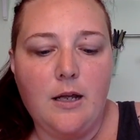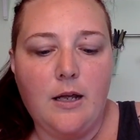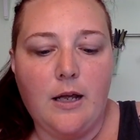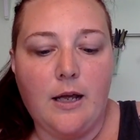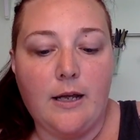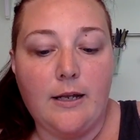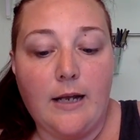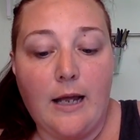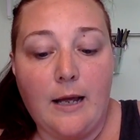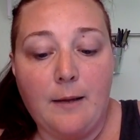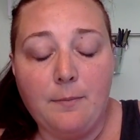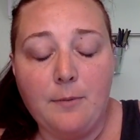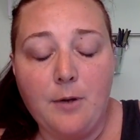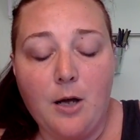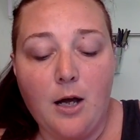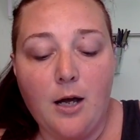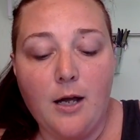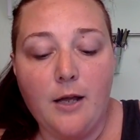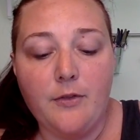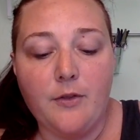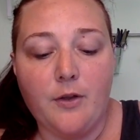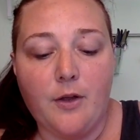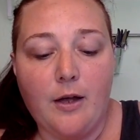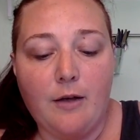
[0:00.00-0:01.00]
At
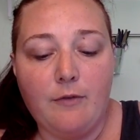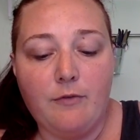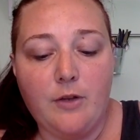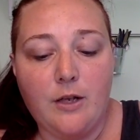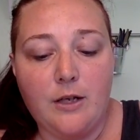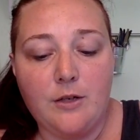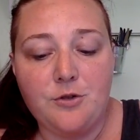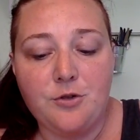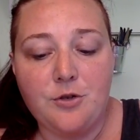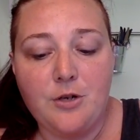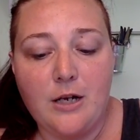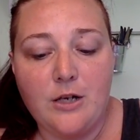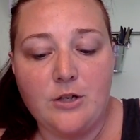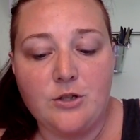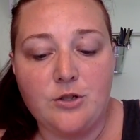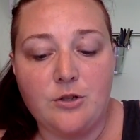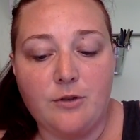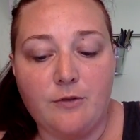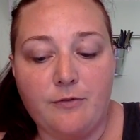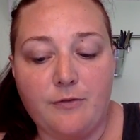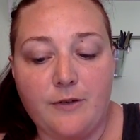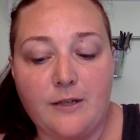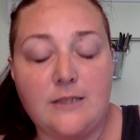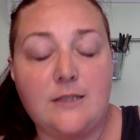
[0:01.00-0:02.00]
Epcot, they'll have the
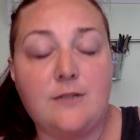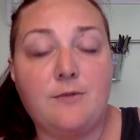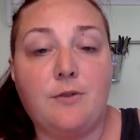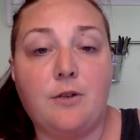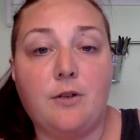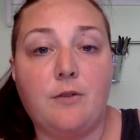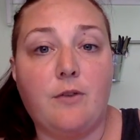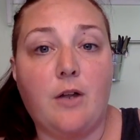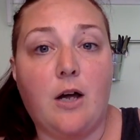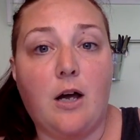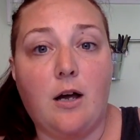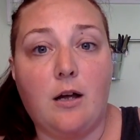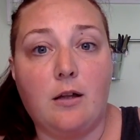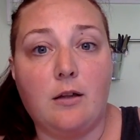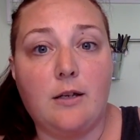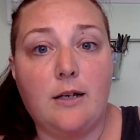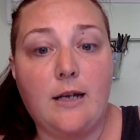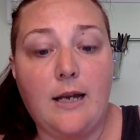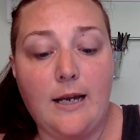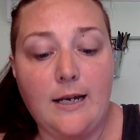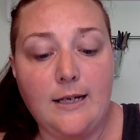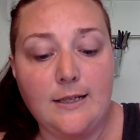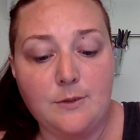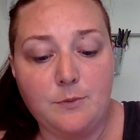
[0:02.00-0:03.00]
International Festival of the
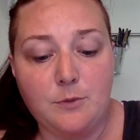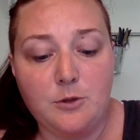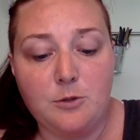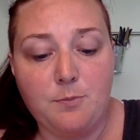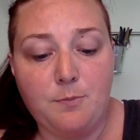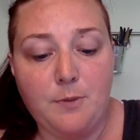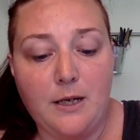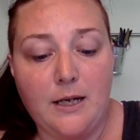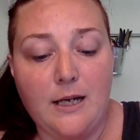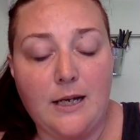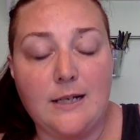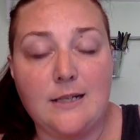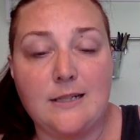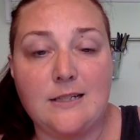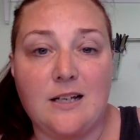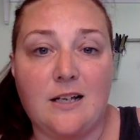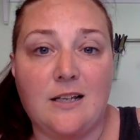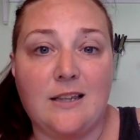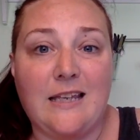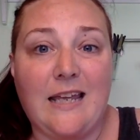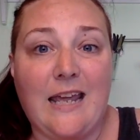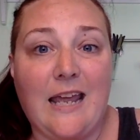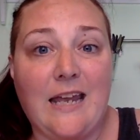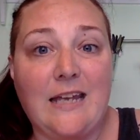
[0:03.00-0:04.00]
Holidays, which begins
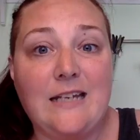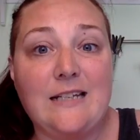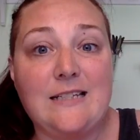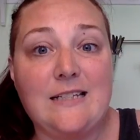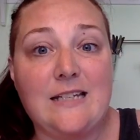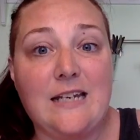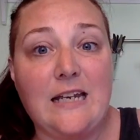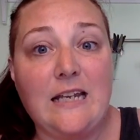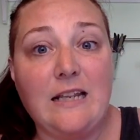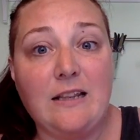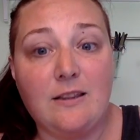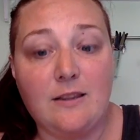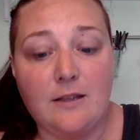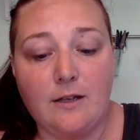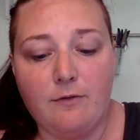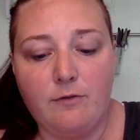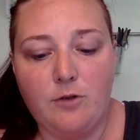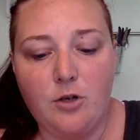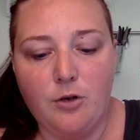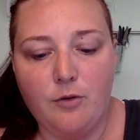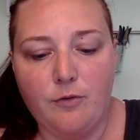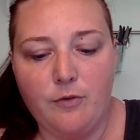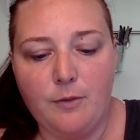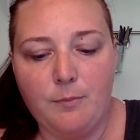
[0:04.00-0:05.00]
on the 18th of
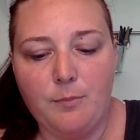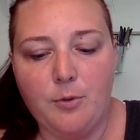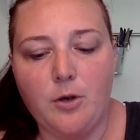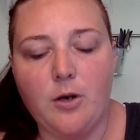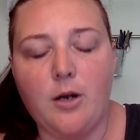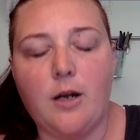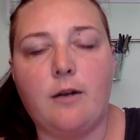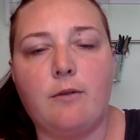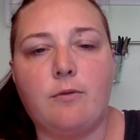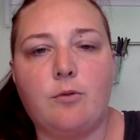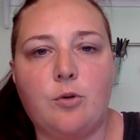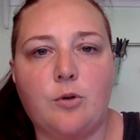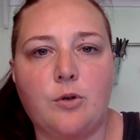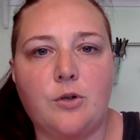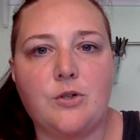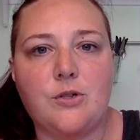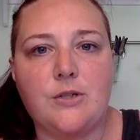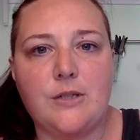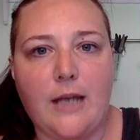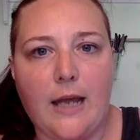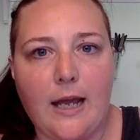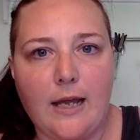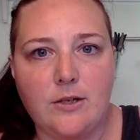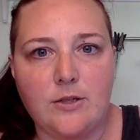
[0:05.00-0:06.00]
November. And, of course,
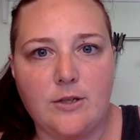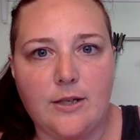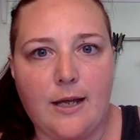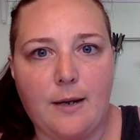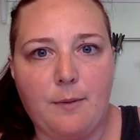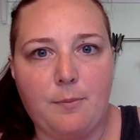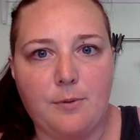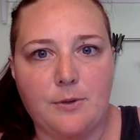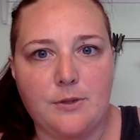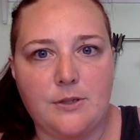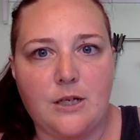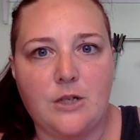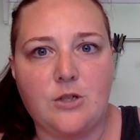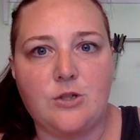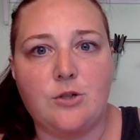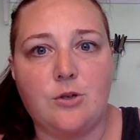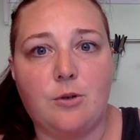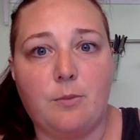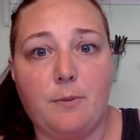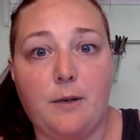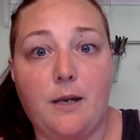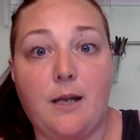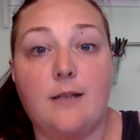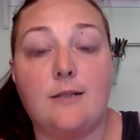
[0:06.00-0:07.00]
the Candlelight
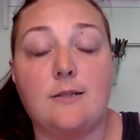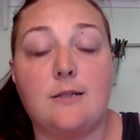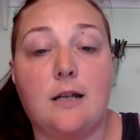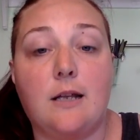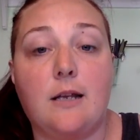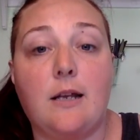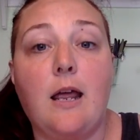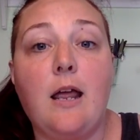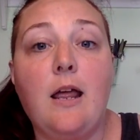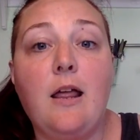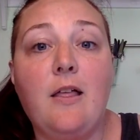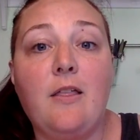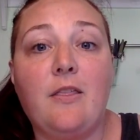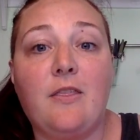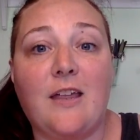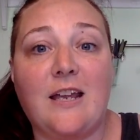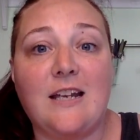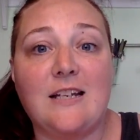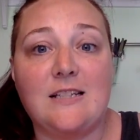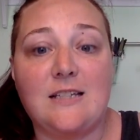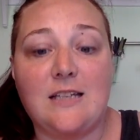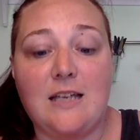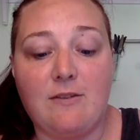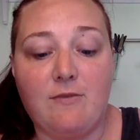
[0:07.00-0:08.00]
Processional begins on
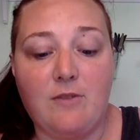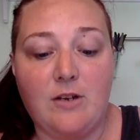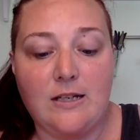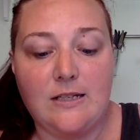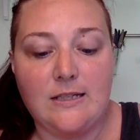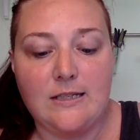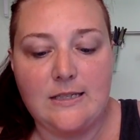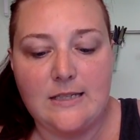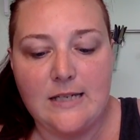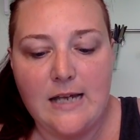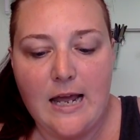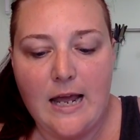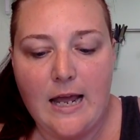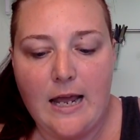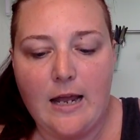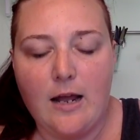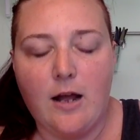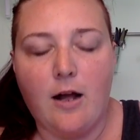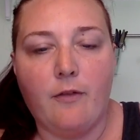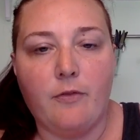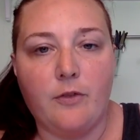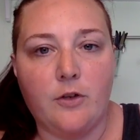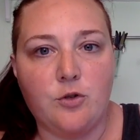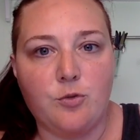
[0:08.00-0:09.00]
Thanksgiving Day
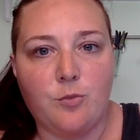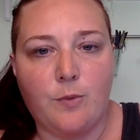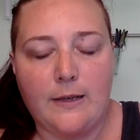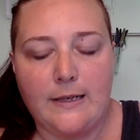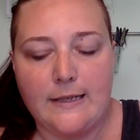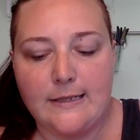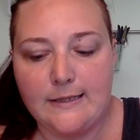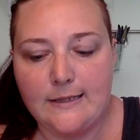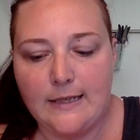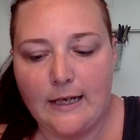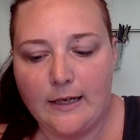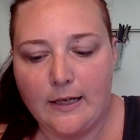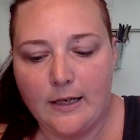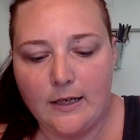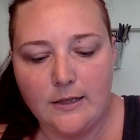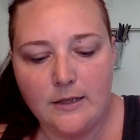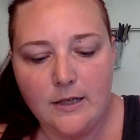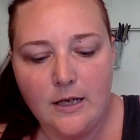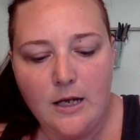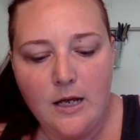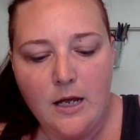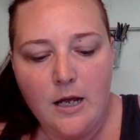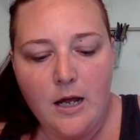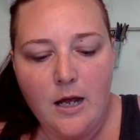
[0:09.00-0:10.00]
on the 22nd.
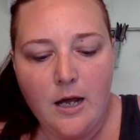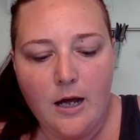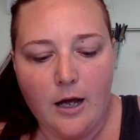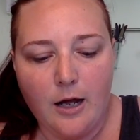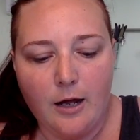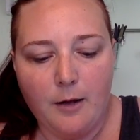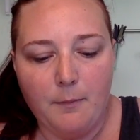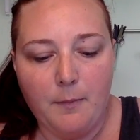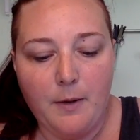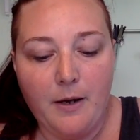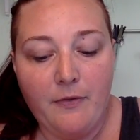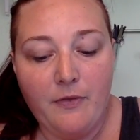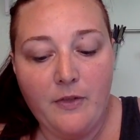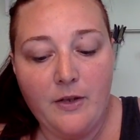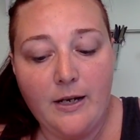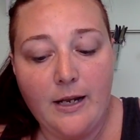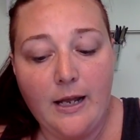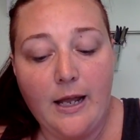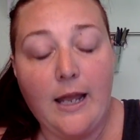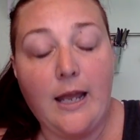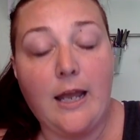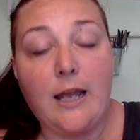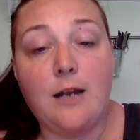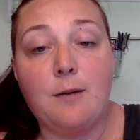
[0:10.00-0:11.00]
And then
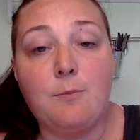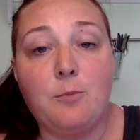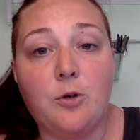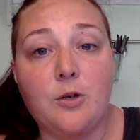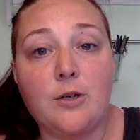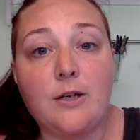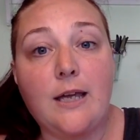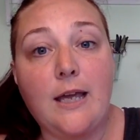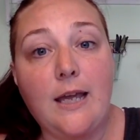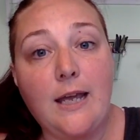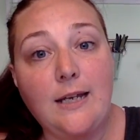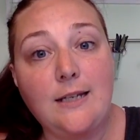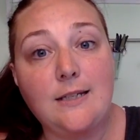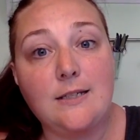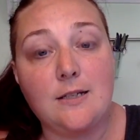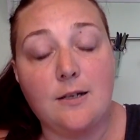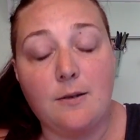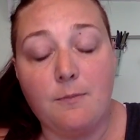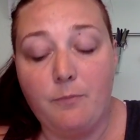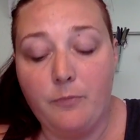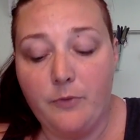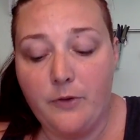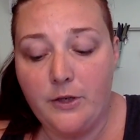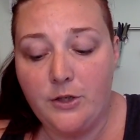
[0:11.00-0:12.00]
at Animal
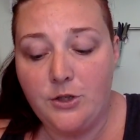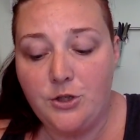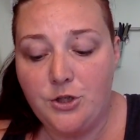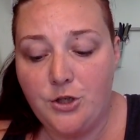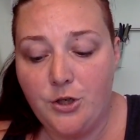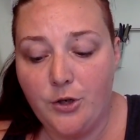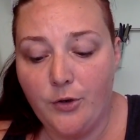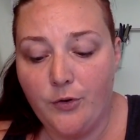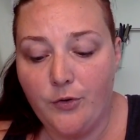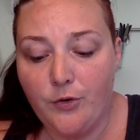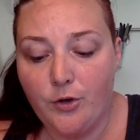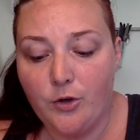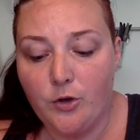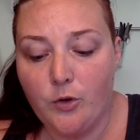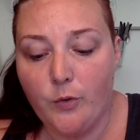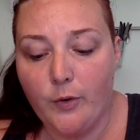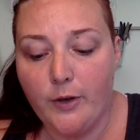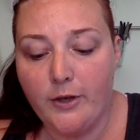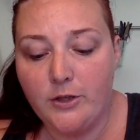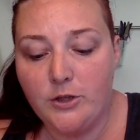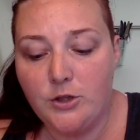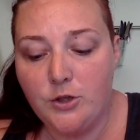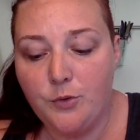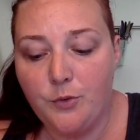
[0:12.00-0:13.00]
Kingdom, this year they're
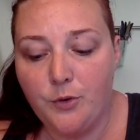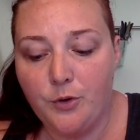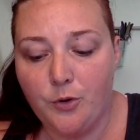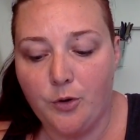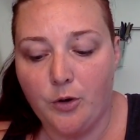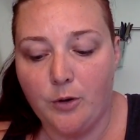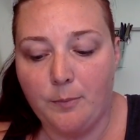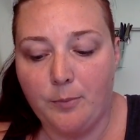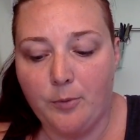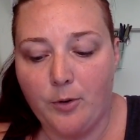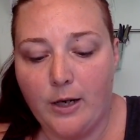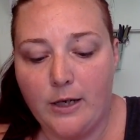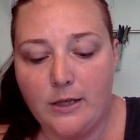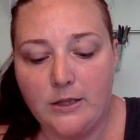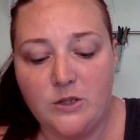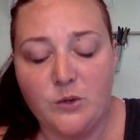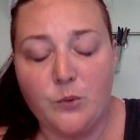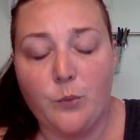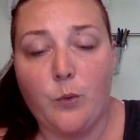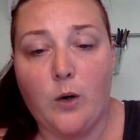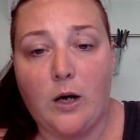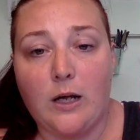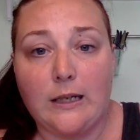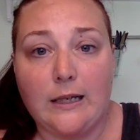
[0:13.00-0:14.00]
going to incorporate
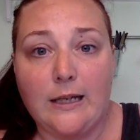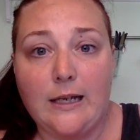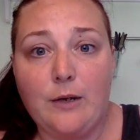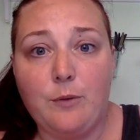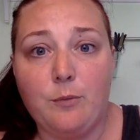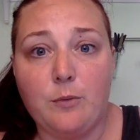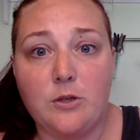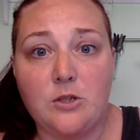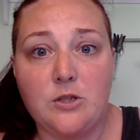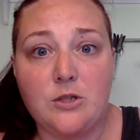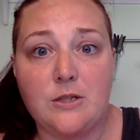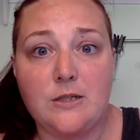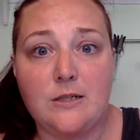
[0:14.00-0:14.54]
Diwali, which